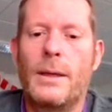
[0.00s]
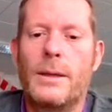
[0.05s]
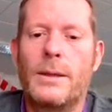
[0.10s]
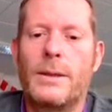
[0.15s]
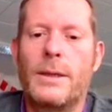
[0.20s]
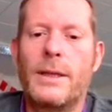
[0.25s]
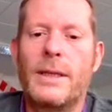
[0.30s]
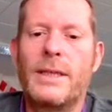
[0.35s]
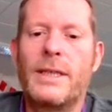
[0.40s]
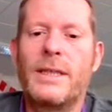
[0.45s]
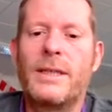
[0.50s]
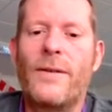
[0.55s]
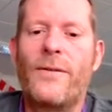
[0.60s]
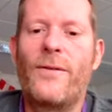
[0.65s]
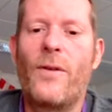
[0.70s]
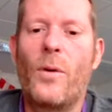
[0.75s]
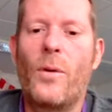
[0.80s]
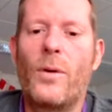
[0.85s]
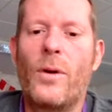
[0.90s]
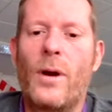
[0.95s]
So this is a
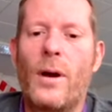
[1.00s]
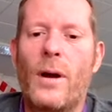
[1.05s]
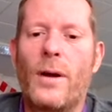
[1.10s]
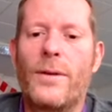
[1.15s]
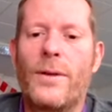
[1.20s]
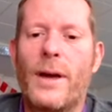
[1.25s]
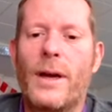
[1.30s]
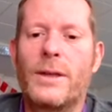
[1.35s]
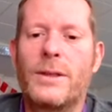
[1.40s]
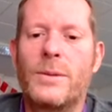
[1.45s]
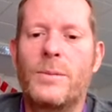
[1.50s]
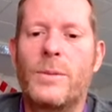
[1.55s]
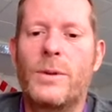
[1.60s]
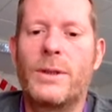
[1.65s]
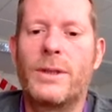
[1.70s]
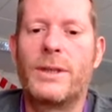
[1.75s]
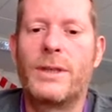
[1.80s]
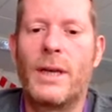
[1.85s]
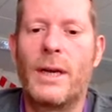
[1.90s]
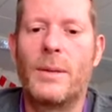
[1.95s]
4,500
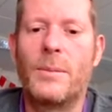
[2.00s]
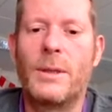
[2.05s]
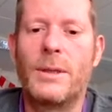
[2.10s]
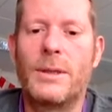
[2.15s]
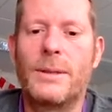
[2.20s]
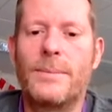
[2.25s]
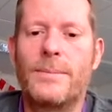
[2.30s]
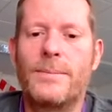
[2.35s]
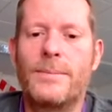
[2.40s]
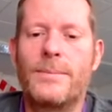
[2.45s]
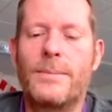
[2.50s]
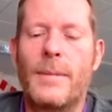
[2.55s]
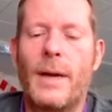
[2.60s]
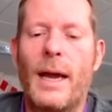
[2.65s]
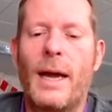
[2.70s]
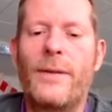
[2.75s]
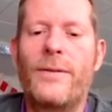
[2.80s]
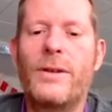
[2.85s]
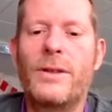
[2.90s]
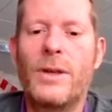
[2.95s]
word assignment.
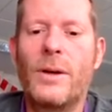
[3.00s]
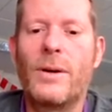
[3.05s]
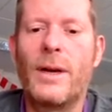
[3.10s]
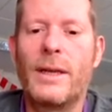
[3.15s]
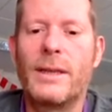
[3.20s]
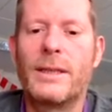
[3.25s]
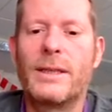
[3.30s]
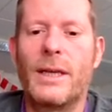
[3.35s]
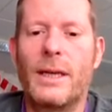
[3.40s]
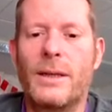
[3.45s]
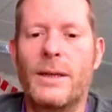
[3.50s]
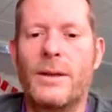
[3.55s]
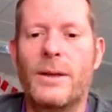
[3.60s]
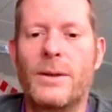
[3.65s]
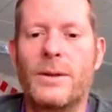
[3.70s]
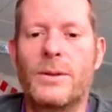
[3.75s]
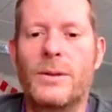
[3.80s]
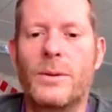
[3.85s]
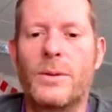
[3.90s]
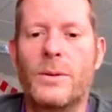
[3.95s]
And if you don't like the sound of
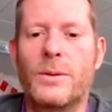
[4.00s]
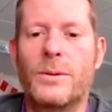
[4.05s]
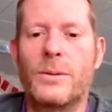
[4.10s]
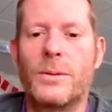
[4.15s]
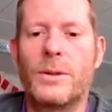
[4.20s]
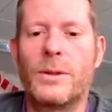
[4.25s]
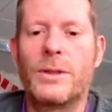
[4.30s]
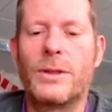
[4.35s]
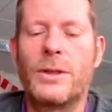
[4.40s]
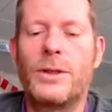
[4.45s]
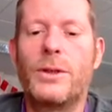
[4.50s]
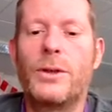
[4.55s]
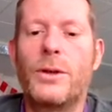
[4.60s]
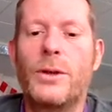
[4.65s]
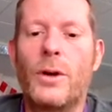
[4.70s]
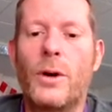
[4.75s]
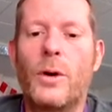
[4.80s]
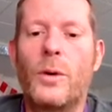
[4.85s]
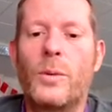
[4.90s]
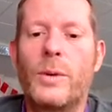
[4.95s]
those courseworks, you
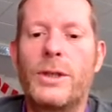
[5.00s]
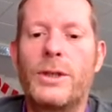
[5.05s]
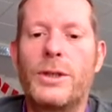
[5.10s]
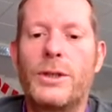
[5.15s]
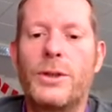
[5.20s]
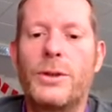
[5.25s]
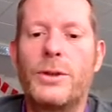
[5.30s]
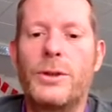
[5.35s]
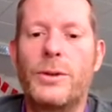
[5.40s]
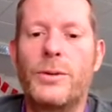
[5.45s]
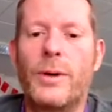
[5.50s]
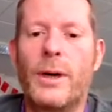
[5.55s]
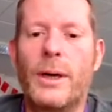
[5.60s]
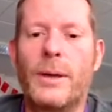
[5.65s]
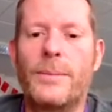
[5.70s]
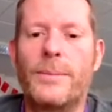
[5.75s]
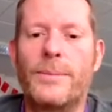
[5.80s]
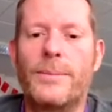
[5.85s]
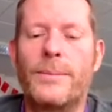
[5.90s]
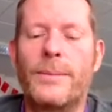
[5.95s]
can always choose your
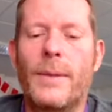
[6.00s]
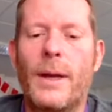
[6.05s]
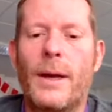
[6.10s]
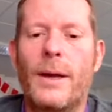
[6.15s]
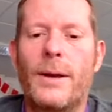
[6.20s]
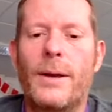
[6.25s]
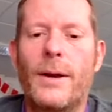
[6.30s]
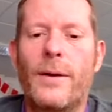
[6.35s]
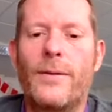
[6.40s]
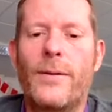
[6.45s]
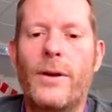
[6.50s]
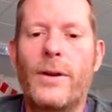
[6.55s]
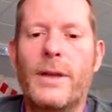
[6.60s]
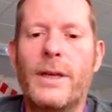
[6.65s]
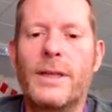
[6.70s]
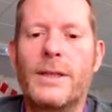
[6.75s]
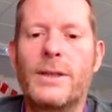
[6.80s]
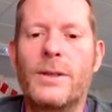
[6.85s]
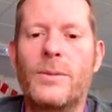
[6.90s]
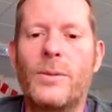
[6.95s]
own. Now for
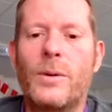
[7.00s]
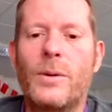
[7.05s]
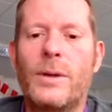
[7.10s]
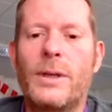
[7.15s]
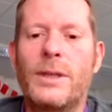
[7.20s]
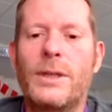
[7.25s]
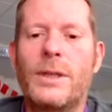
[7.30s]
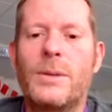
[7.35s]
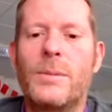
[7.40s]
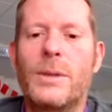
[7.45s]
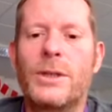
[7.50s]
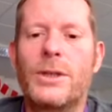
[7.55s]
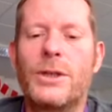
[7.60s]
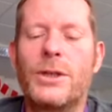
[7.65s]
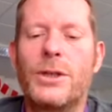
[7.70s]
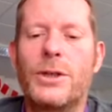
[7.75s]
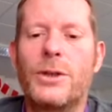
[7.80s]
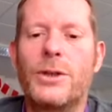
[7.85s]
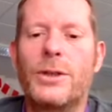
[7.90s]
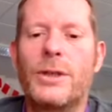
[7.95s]
this, the rule is you must
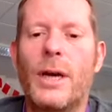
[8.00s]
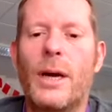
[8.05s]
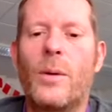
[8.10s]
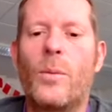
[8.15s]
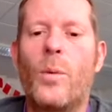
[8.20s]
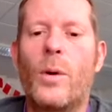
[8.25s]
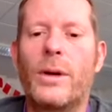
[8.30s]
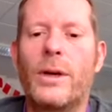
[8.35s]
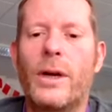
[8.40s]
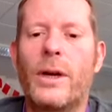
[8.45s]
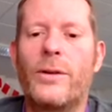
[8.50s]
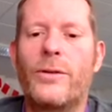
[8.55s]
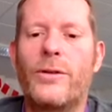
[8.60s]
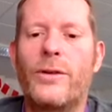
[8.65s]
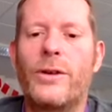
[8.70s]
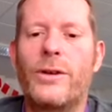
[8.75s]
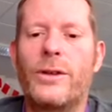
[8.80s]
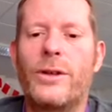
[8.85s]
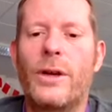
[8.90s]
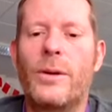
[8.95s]
choose a
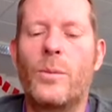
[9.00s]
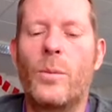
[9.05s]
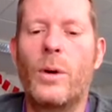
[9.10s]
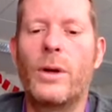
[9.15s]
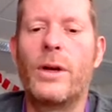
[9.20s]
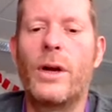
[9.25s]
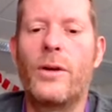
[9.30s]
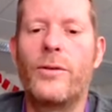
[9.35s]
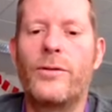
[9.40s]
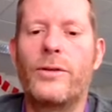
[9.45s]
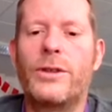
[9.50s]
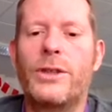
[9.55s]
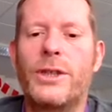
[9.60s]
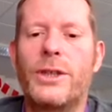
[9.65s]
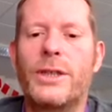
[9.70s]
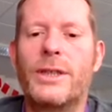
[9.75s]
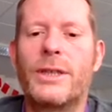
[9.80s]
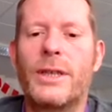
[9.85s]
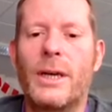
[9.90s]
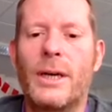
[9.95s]
100
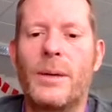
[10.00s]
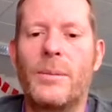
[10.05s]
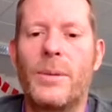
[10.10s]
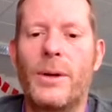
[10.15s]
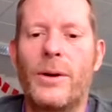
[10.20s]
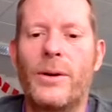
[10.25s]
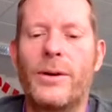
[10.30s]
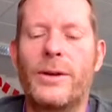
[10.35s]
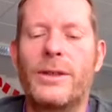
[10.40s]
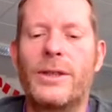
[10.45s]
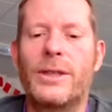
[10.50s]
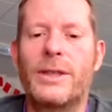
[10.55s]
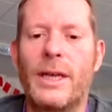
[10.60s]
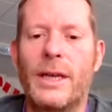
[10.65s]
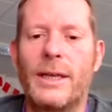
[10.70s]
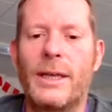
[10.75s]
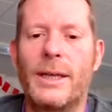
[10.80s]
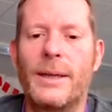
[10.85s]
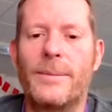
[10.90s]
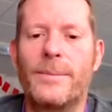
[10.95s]
year time period to
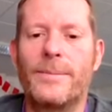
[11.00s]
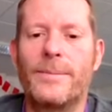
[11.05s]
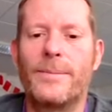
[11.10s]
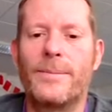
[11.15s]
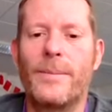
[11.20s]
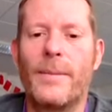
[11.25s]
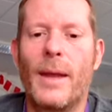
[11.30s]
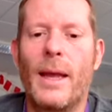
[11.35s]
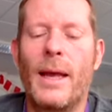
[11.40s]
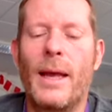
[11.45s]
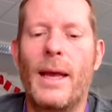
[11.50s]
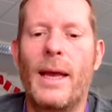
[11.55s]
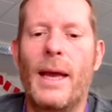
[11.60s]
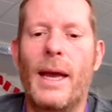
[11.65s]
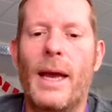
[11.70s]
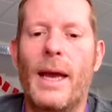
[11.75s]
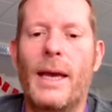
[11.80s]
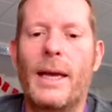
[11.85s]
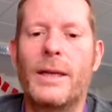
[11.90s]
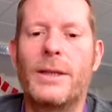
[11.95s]
study.
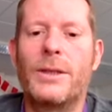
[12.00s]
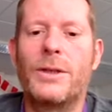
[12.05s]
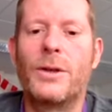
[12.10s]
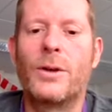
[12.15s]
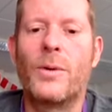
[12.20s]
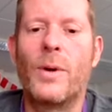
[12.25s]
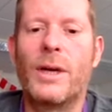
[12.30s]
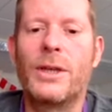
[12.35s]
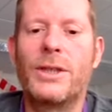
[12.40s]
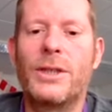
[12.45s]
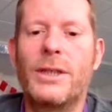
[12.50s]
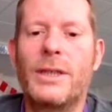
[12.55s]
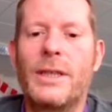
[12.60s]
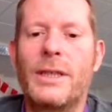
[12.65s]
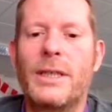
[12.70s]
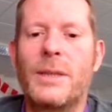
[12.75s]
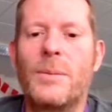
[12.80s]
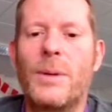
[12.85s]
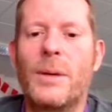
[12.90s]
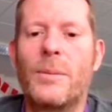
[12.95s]
And your question
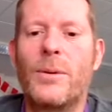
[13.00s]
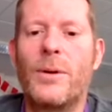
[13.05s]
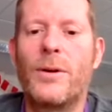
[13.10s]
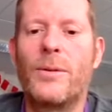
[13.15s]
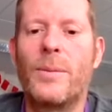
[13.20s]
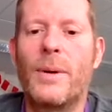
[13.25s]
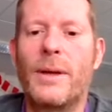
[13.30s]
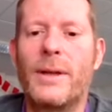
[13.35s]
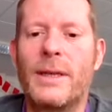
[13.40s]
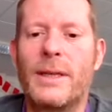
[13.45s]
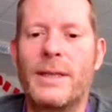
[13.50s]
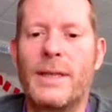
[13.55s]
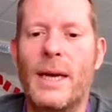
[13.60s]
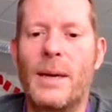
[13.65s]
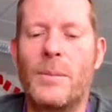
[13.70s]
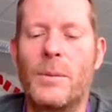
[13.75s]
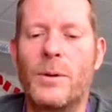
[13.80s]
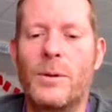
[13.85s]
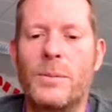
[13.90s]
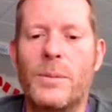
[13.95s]
needs to be approved by the
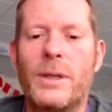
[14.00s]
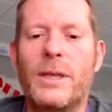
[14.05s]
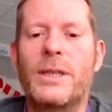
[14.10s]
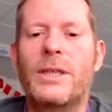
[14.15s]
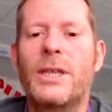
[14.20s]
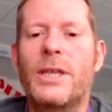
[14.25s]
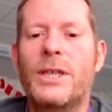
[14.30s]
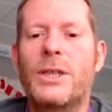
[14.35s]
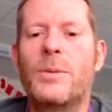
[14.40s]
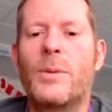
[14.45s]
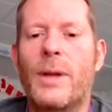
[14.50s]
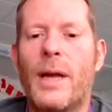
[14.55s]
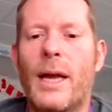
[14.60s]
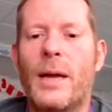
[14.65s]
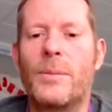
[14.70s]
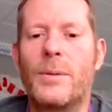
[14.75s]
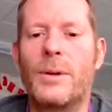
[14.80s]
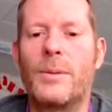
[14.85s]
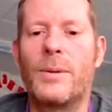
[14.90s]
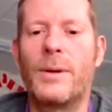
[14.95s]
exam board, but your teacher will
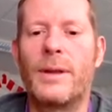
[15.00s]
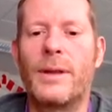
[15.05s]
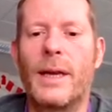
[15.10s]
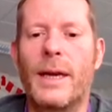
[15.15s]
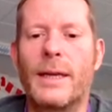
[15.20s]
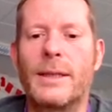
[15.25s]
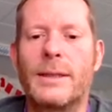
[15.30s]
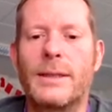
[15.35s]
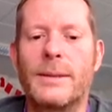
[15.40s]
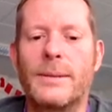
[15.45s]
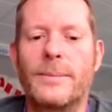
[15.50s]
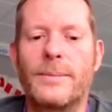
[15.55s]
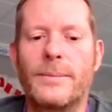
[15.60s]
help you with that.